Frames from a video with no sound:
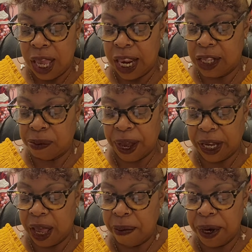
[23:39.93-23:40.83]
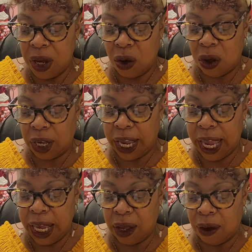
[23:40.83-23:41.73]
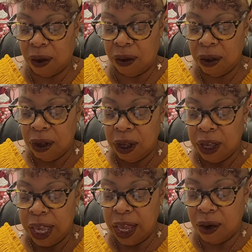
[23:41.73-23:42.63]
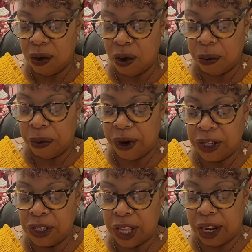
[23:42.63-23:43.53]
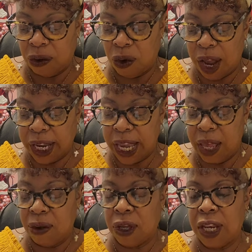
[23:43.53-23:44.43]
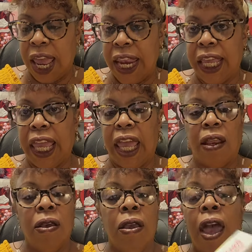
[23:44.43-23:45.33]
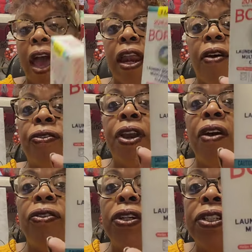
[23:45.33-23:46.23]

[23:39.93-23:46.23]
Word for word: And it's by a company called Henkel. Henkel Corporation's out of Rocky Hill, Connecticut. And I've never